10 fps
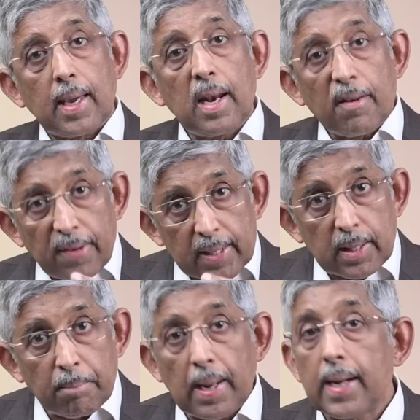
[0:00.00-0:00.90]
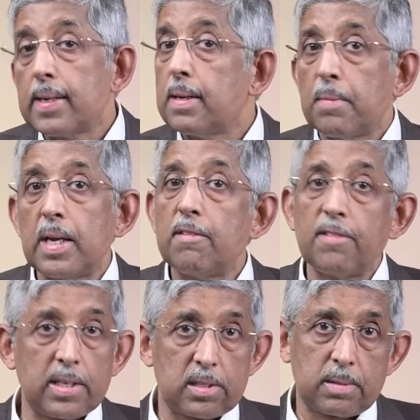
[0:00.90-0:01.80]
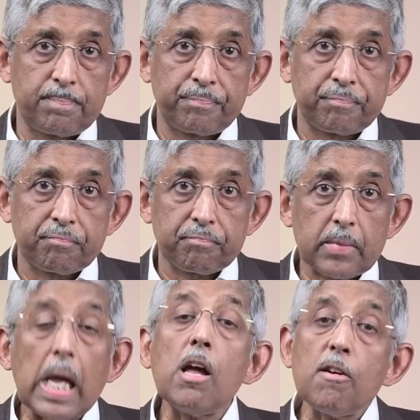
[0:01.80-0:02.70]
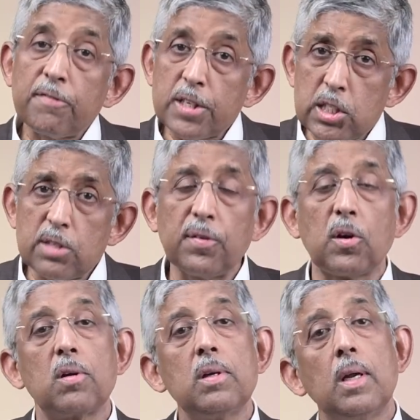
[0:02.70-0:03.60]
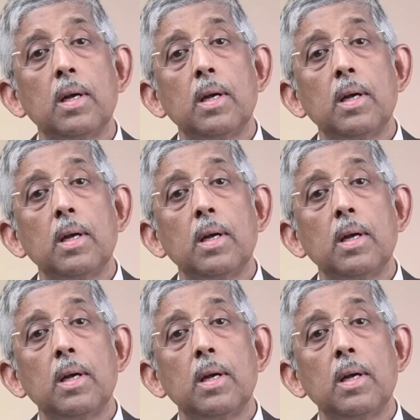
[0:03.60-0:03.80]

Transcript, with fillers: can affect the bladder in many ways. First of all,